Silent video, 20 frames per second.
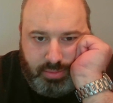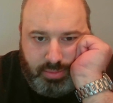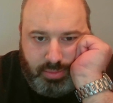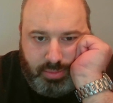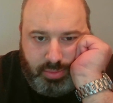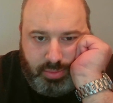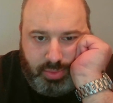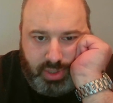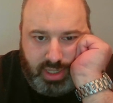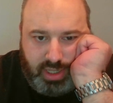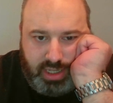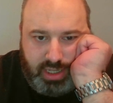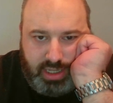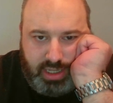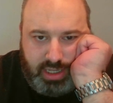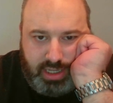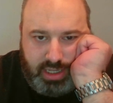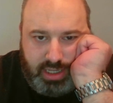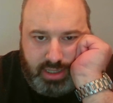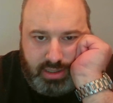play
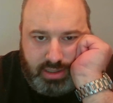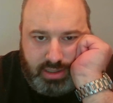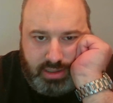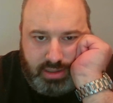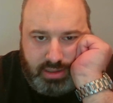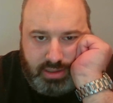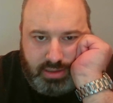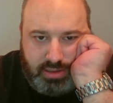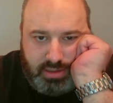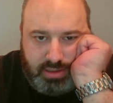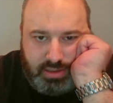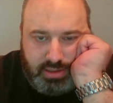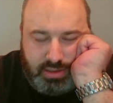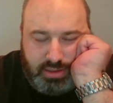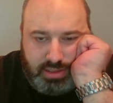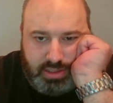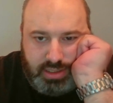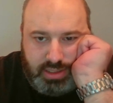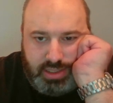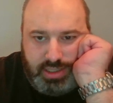here and
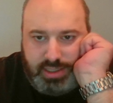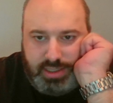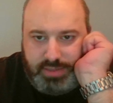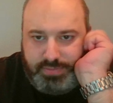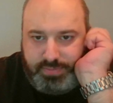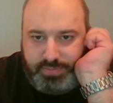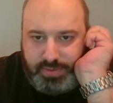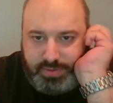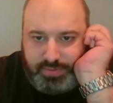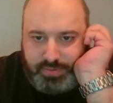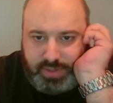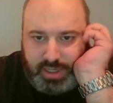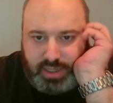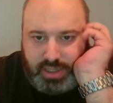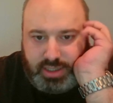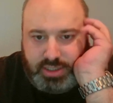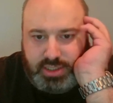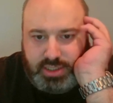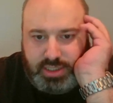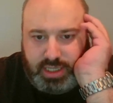see if there
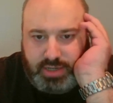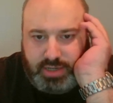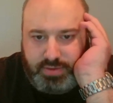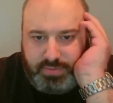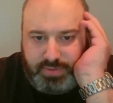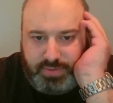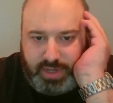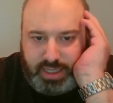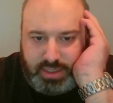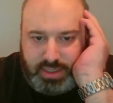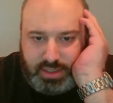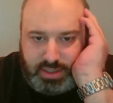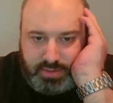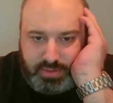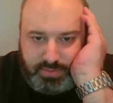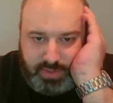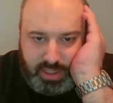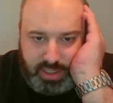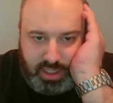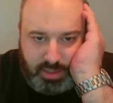are sacrifices
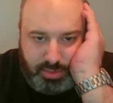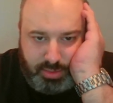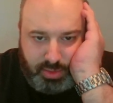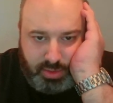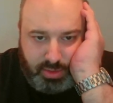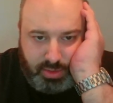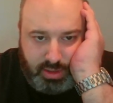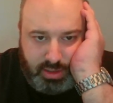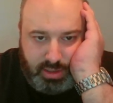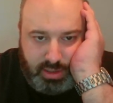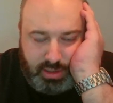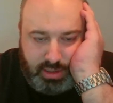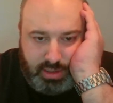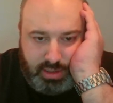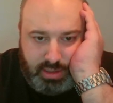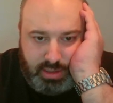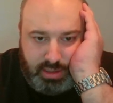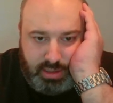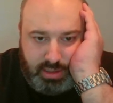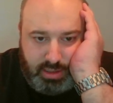available.
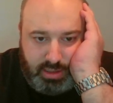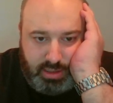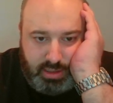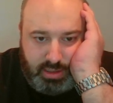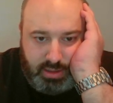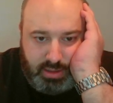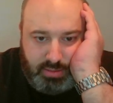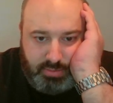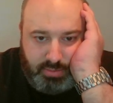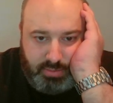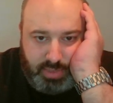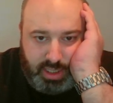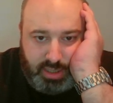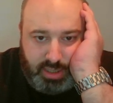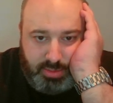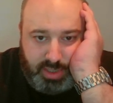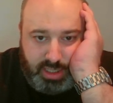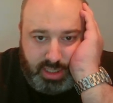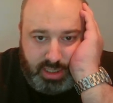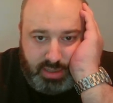
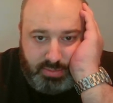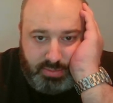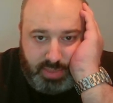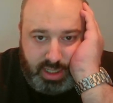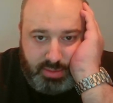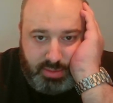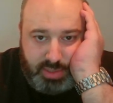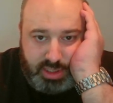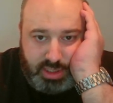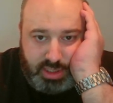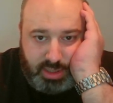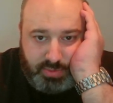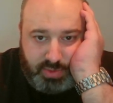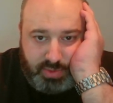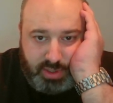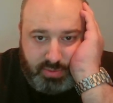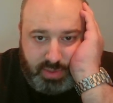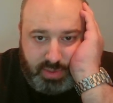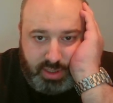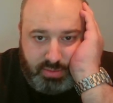Maybe
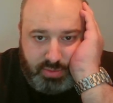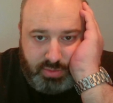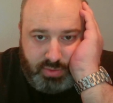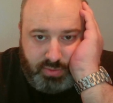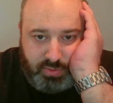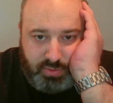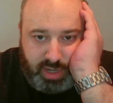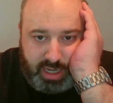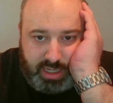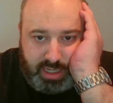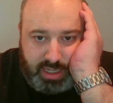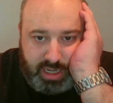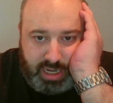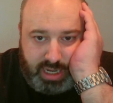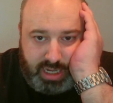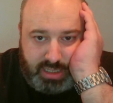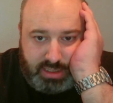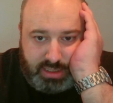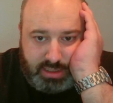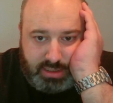something with a move like
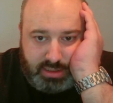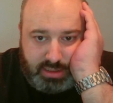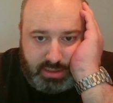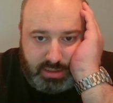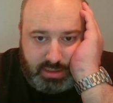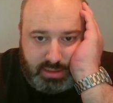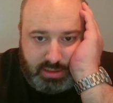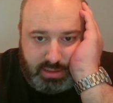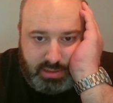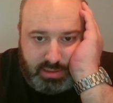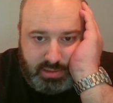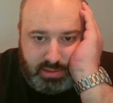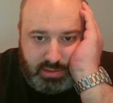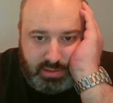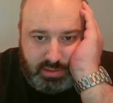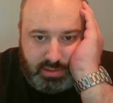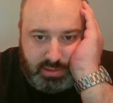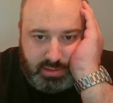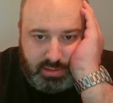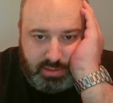that.
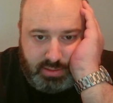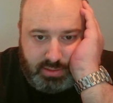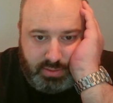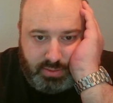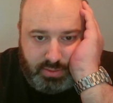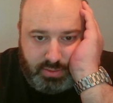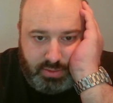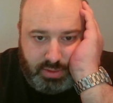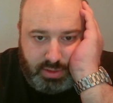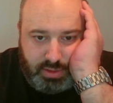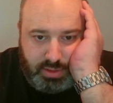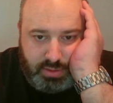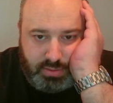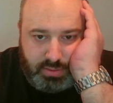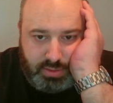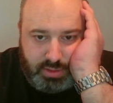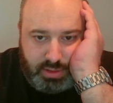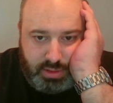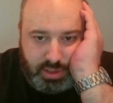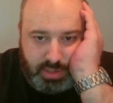Who
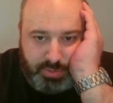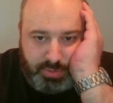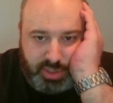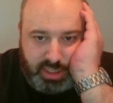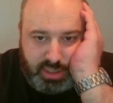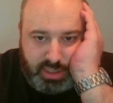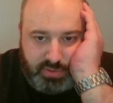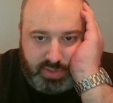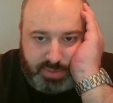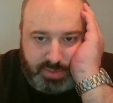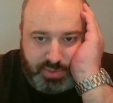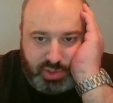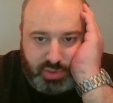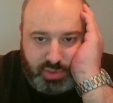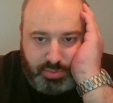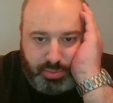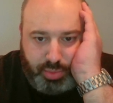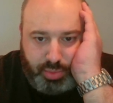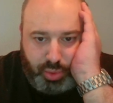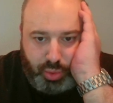knows? Drops the
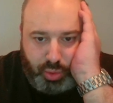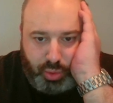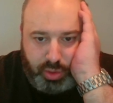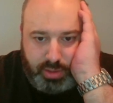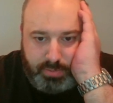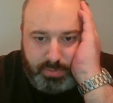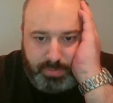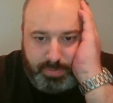pawn.